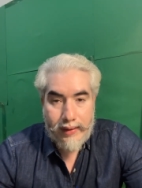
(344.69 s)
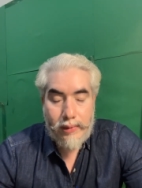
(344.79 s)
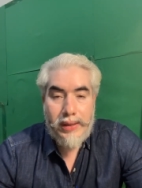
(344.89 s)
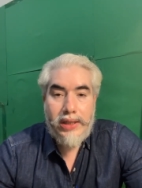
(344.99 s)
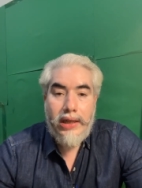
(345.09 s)

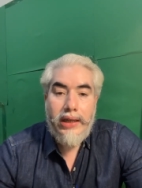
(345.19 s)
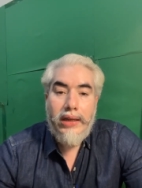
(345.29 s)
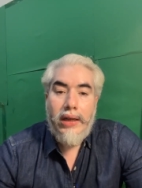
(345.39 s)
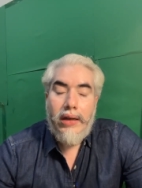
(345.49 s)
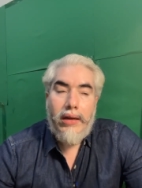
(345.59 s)

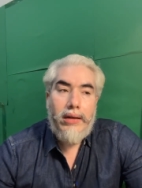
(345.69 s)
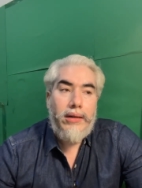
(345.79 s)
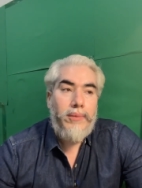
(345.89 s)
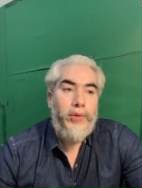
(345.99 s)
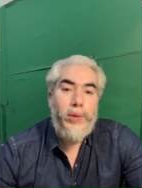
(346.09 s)
Especially,
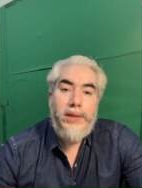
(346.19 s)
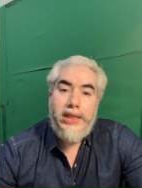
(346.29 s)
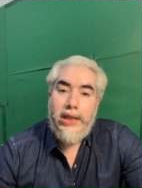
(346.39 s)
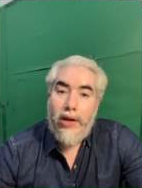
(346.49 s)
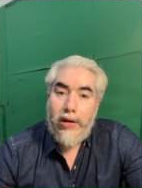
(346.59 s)
um, you will
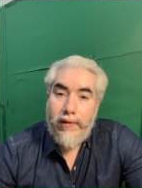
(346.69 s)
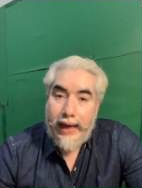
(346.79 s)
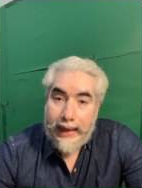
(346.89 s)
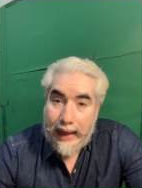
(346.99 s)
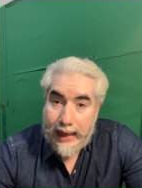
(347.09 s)
see a lot of
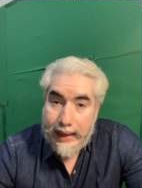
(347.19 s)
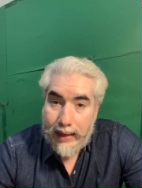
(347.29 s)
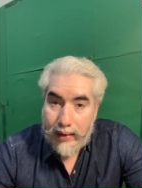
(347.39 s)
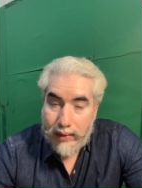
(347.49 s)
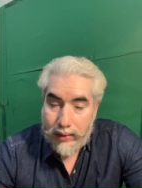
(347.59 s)

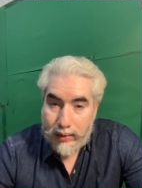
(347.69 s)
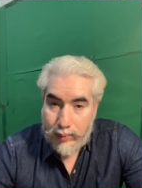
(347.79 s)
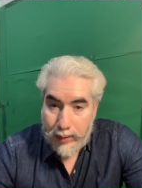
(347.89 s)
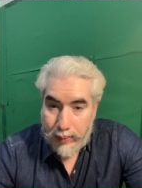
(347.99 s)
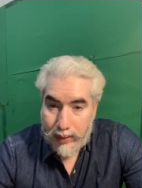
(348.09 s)
athletic
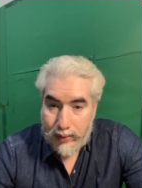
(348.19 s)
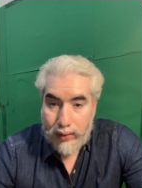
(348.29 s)
uh, people.